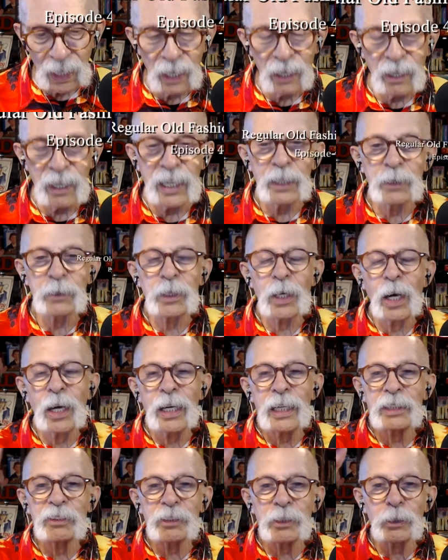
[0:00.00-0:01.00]
All right. All
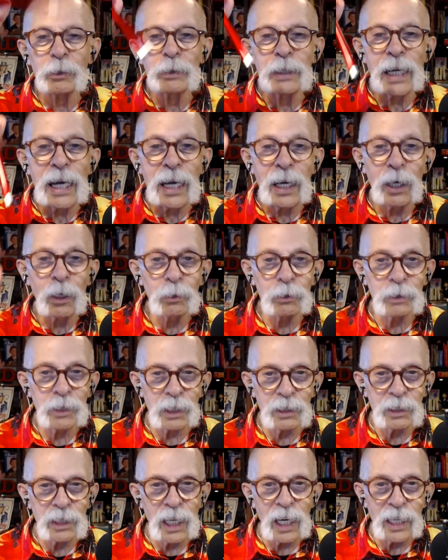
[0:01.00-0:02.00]
right. So now
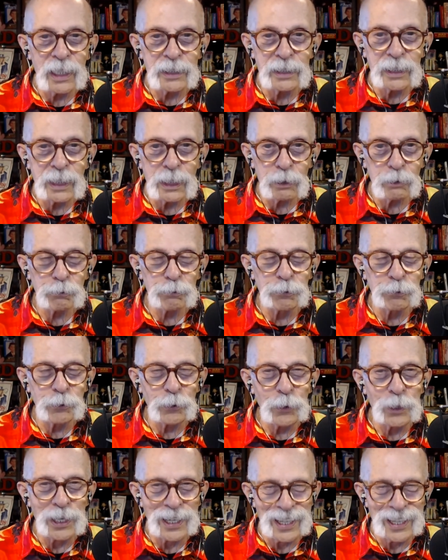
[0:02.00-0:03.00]
the line has
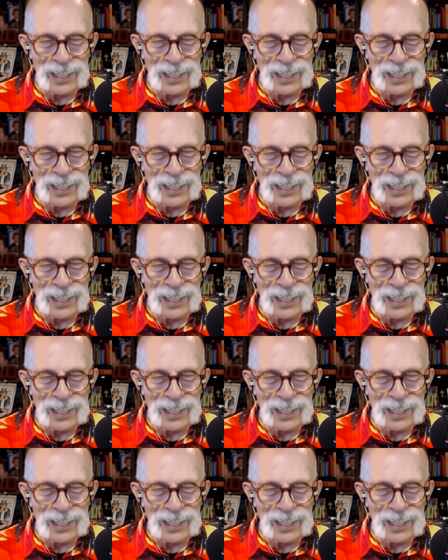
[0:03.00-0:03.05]
formed.